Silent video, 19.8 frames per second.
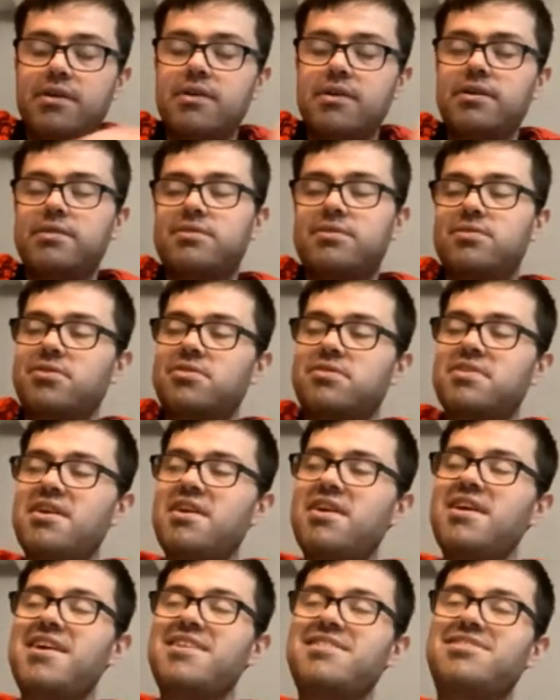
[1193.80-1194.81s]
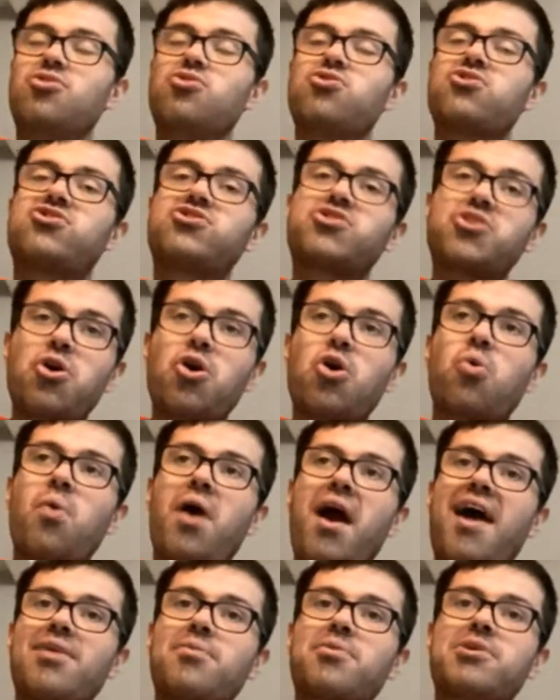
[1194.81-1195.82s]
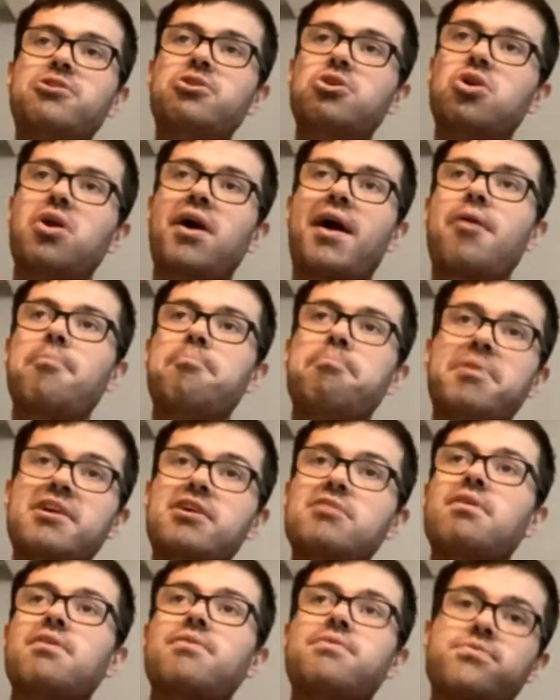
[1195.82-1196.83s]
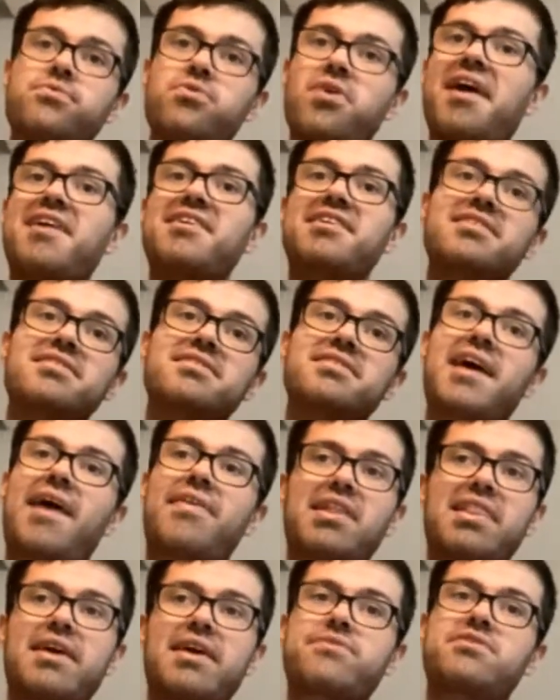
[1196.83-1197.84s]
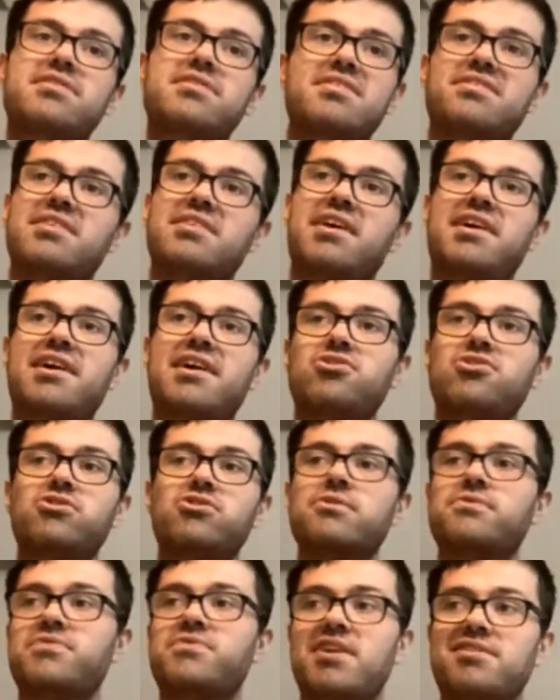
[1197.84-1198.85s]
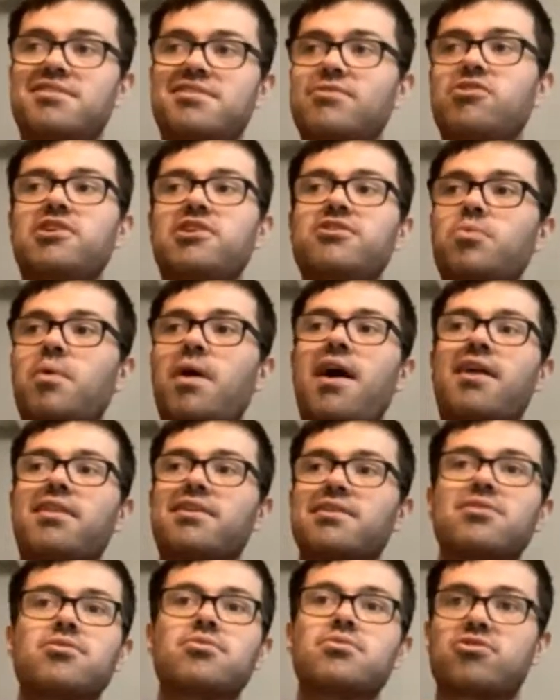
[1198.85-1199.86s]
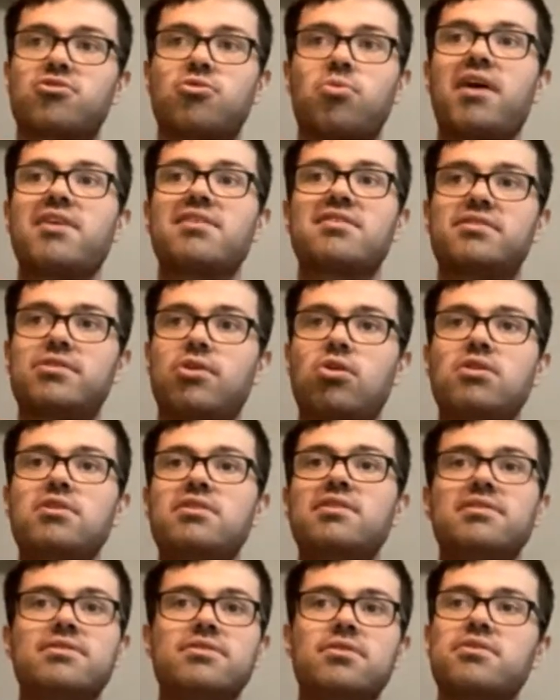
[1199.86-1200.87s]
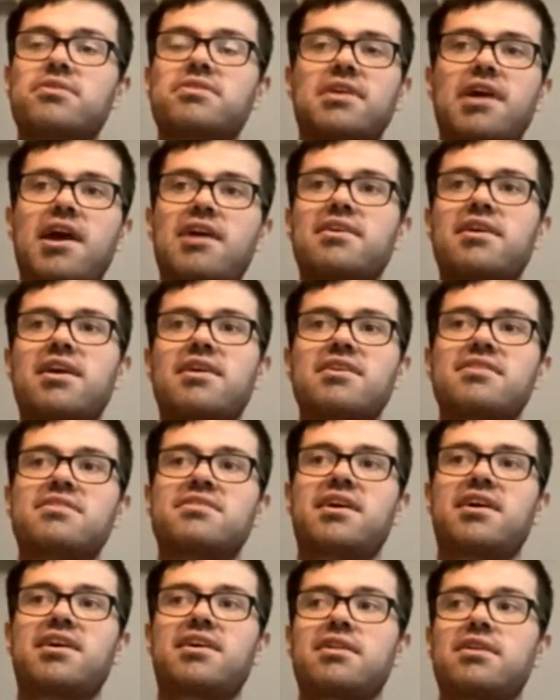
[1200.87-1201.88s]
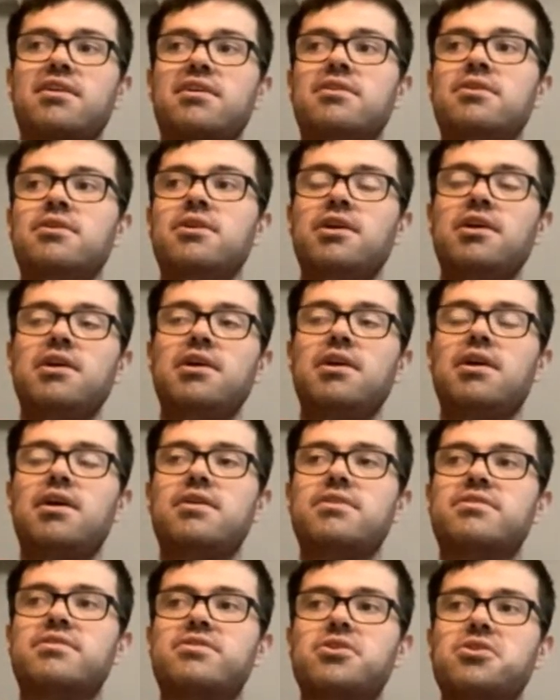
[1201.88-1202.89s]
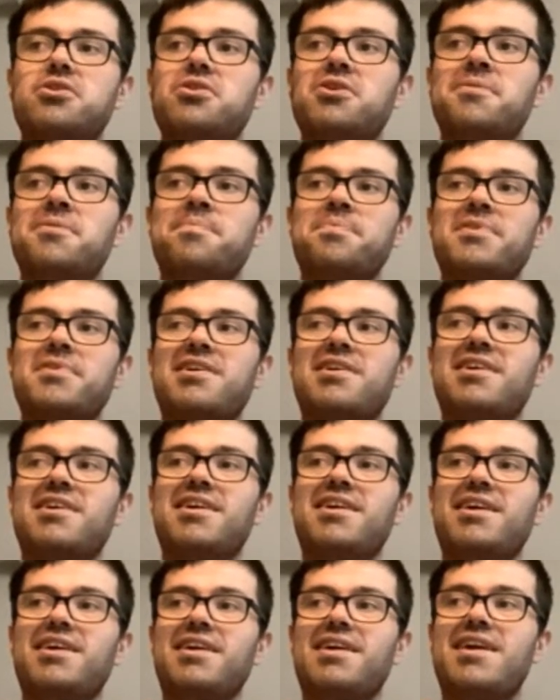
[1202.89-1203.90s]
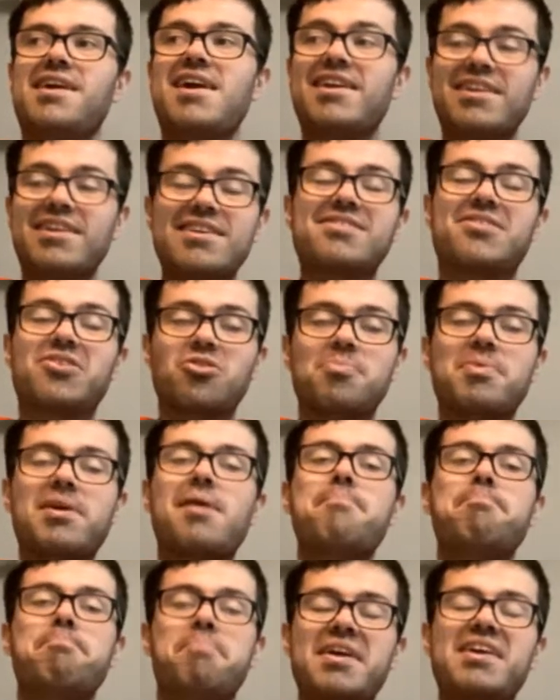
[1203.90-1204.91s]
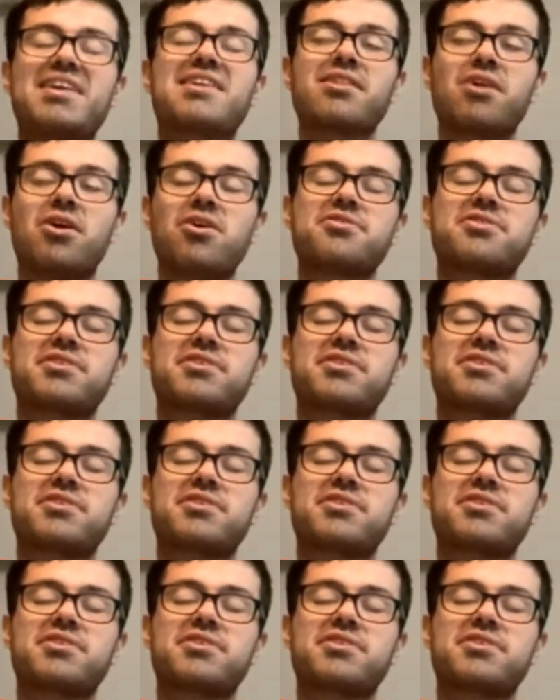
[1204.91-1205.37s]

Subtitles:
It's just, he's done so well. We know how big of a threat he is down that left-hand side, defensively as well. He looks quite solid. He's not scared of getting a tackle in. So it is going to be a big loss,